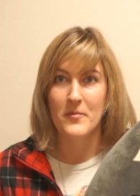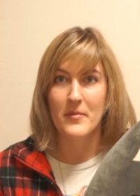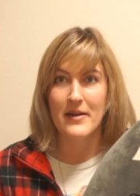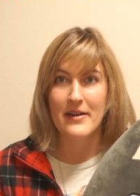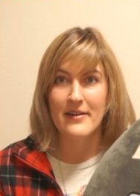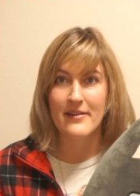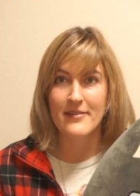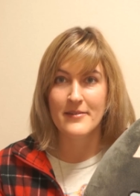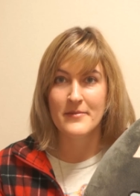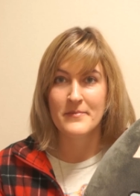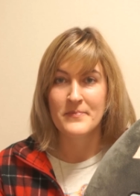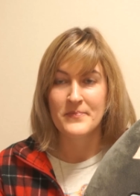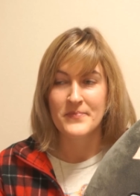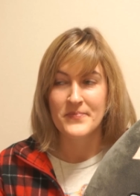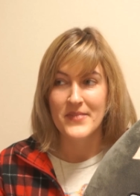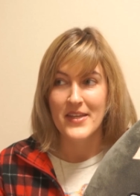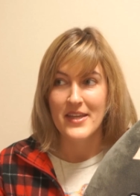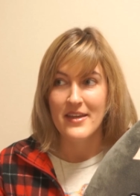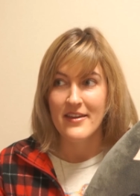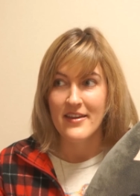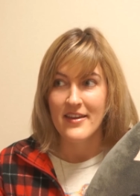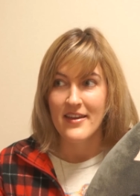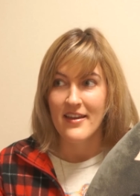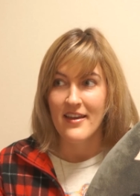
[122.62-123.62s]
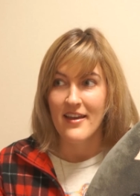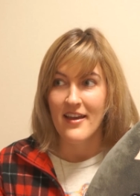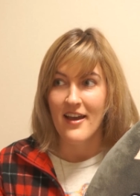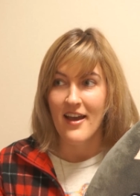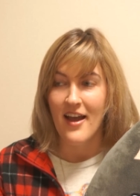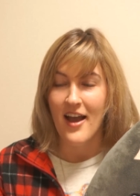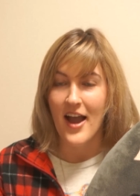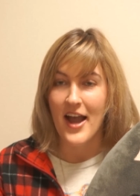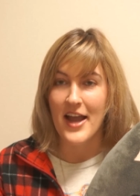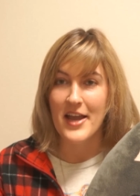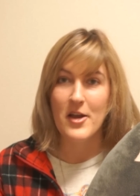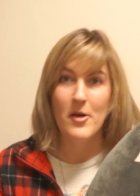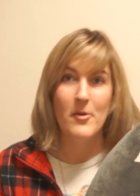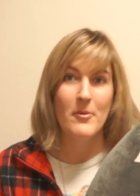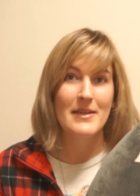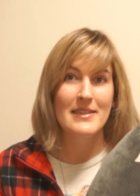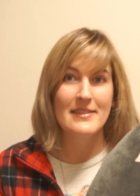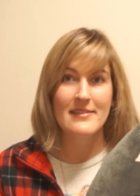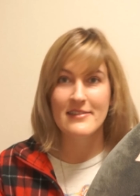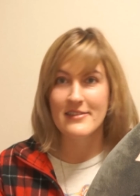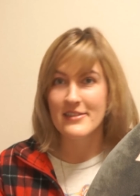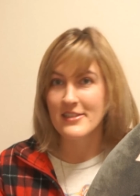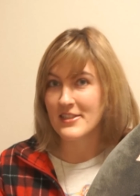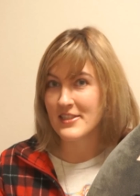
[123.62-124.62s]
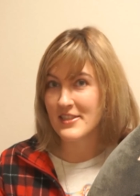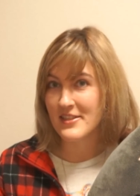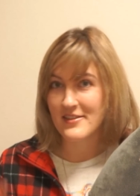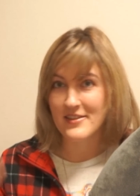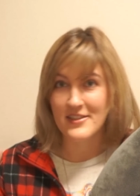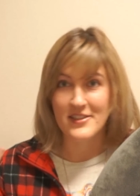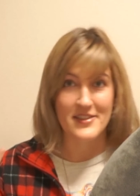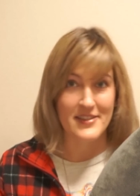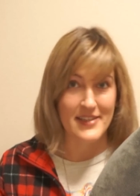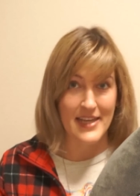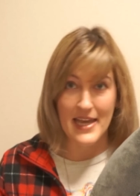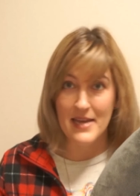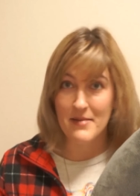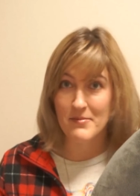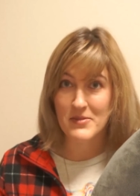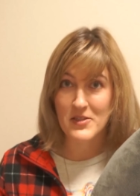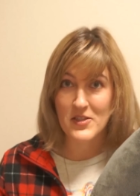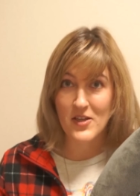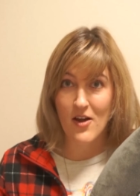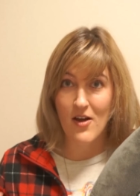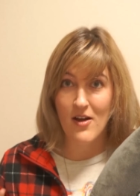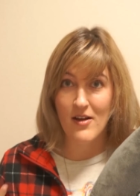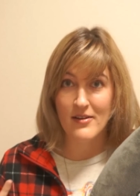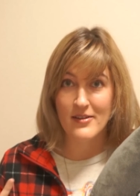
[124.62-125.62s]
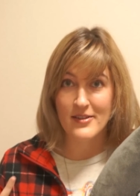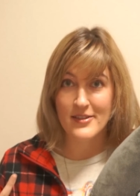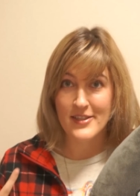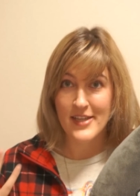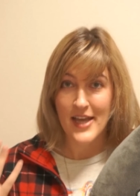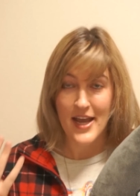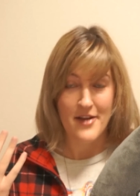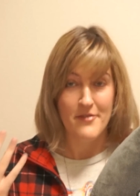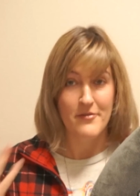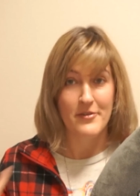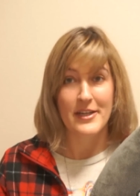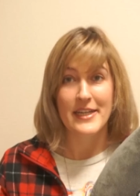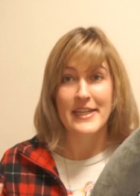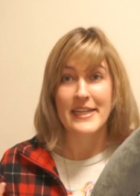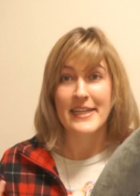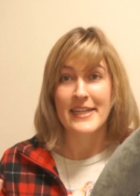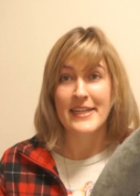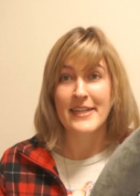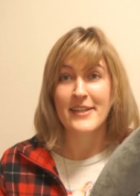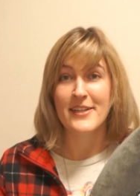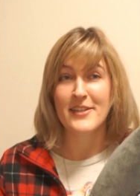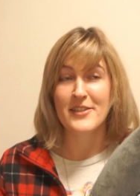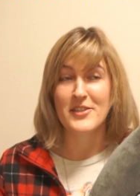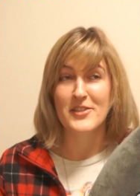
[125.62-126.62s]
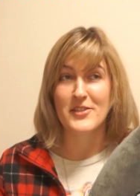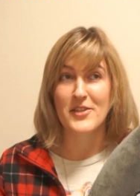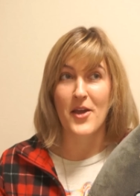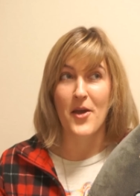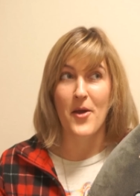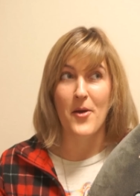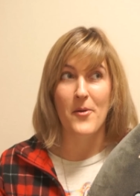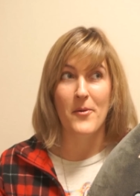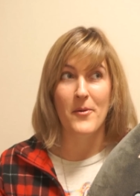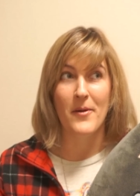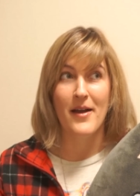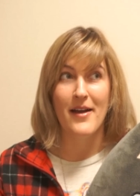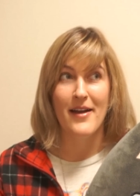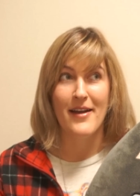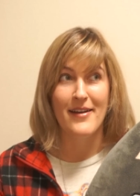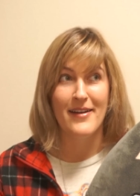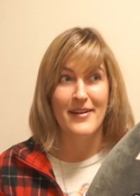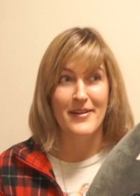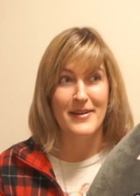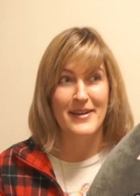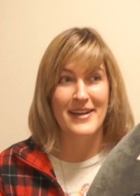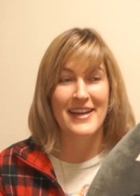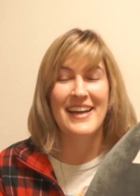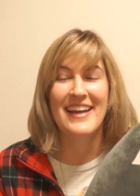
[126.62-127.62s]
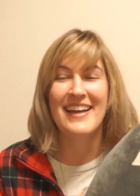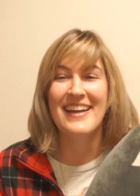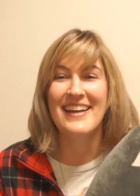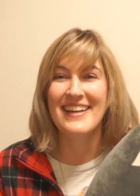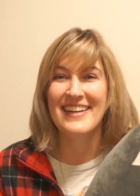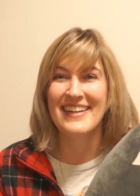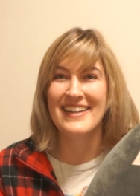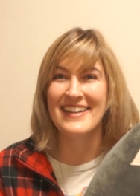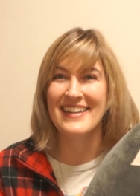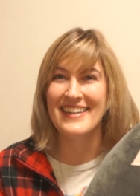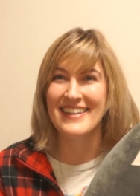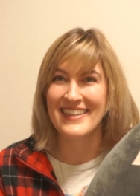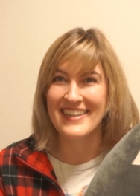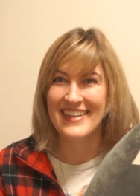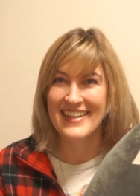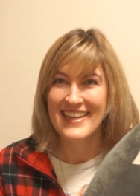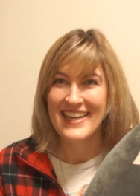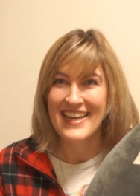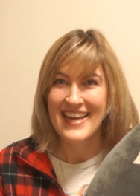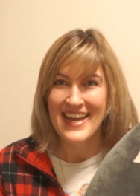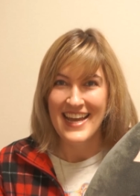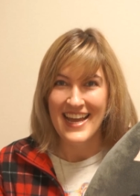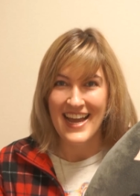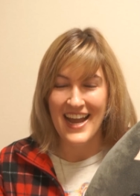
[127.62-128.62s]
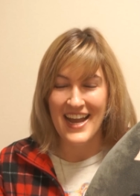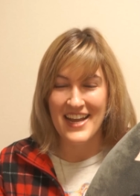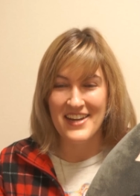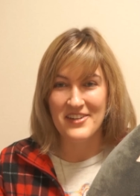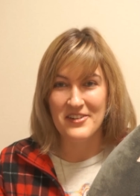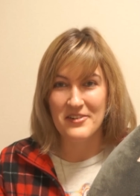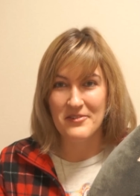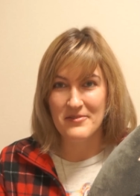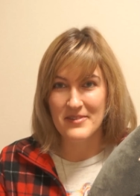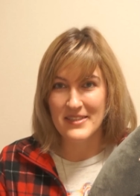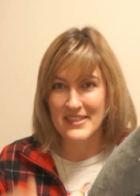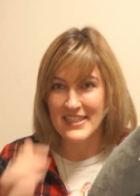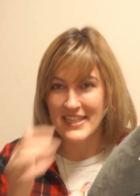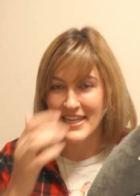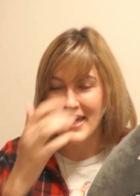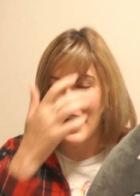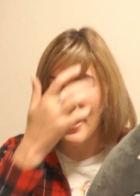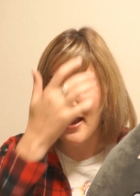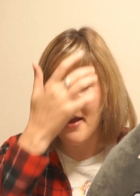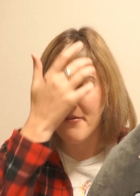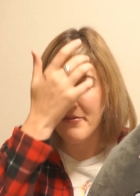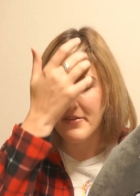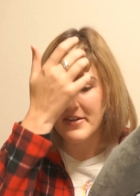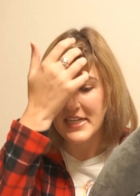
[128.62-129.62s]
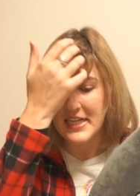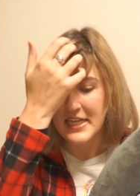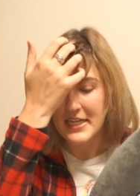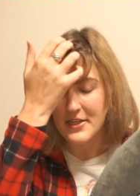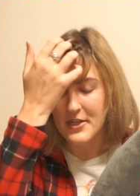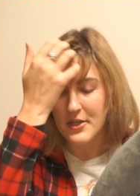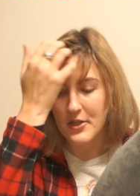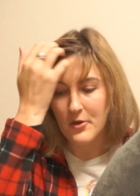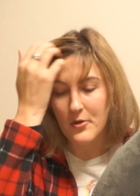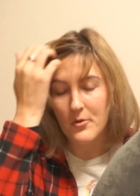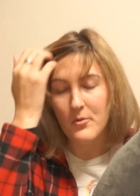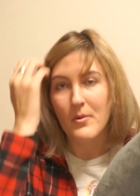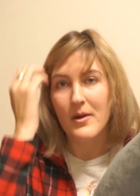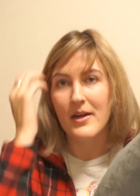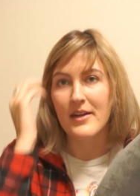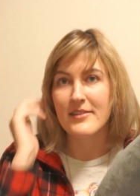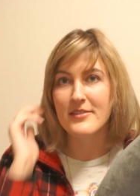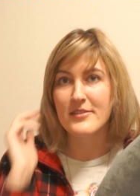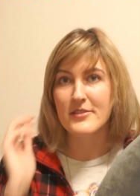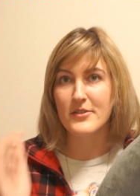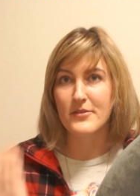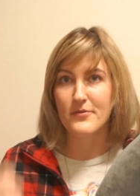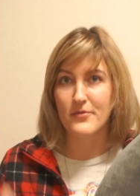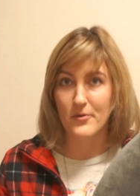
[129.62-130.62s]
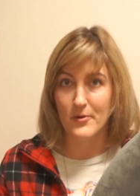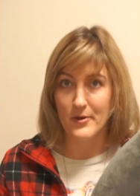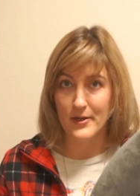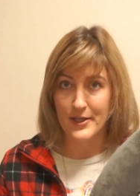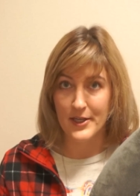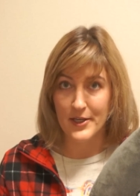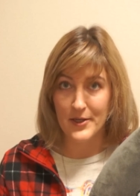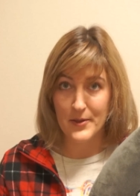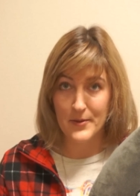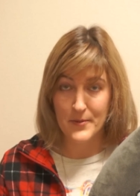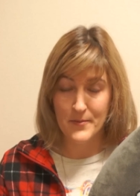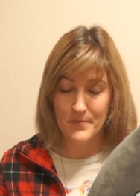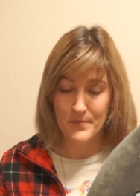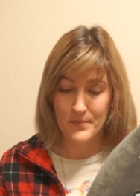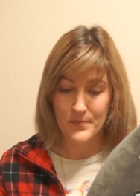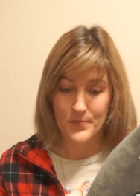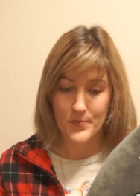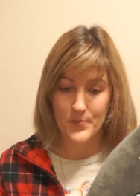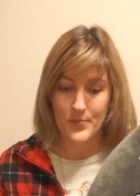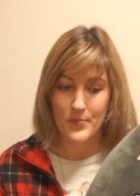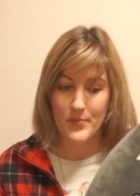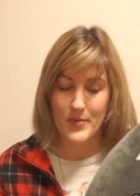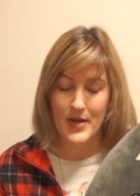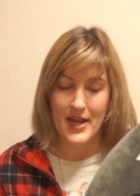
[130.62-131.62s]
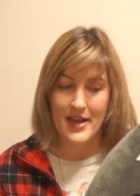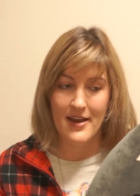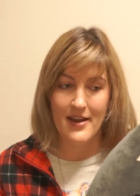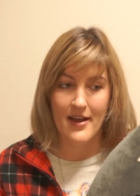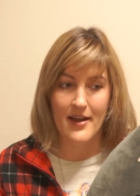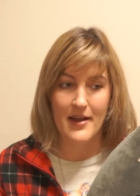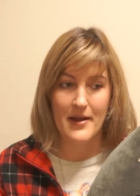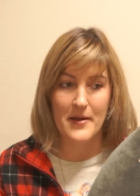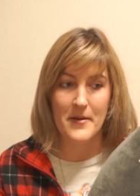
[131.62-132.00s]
Well, I always listen to the same songs every year, so I don't really have any new ones for you. But